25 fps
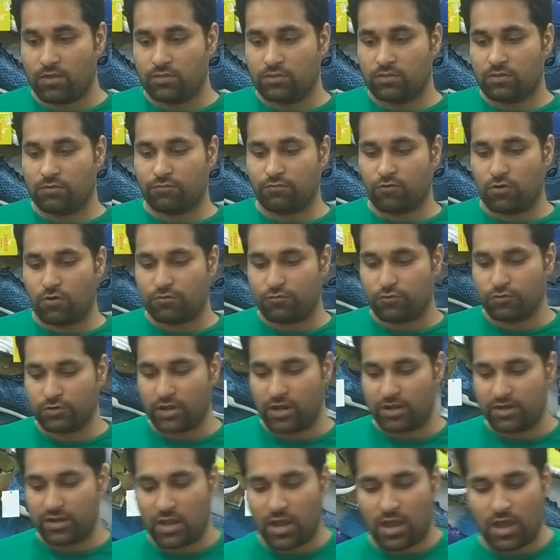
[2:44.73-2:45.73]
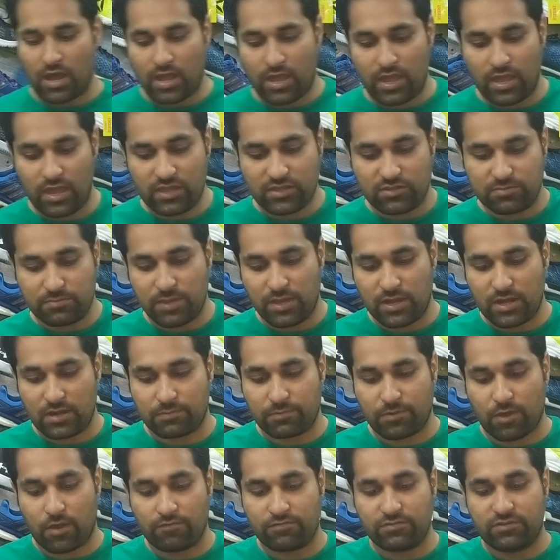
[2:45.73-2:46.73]
the forefoot area is made up
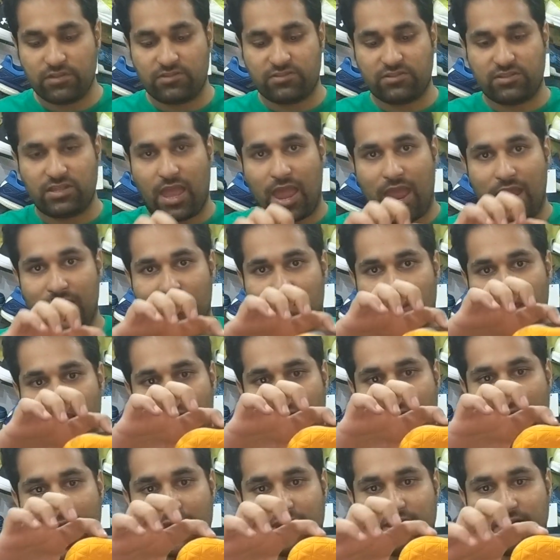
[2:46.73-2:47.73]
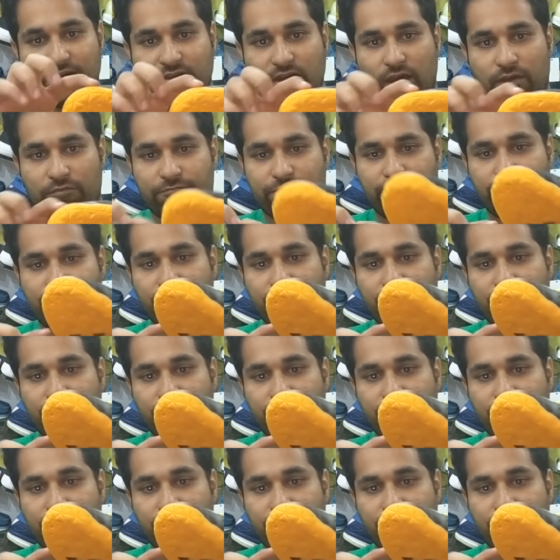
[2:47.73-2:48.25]
of this Aditough